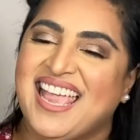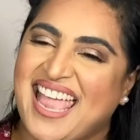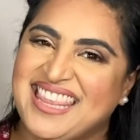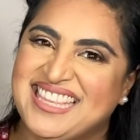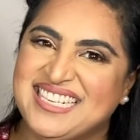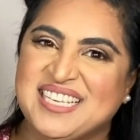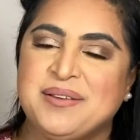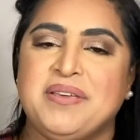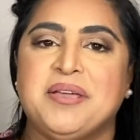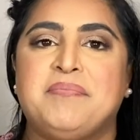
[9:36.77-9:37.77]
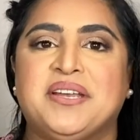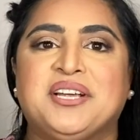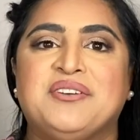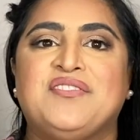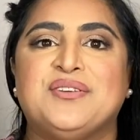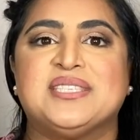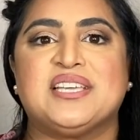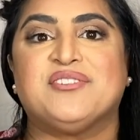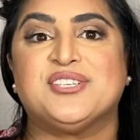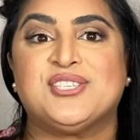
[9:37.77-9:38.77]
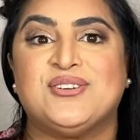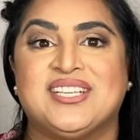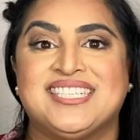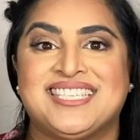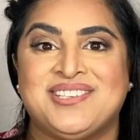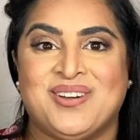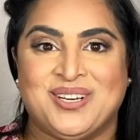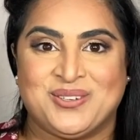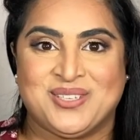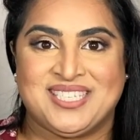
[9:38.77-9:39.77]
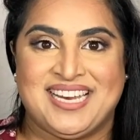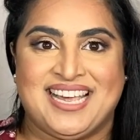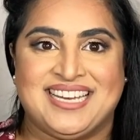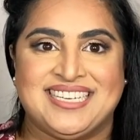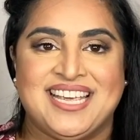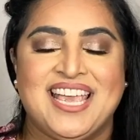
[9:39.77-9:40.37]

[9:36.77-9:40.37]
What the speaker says: And this can be a bit confusing for students to understand.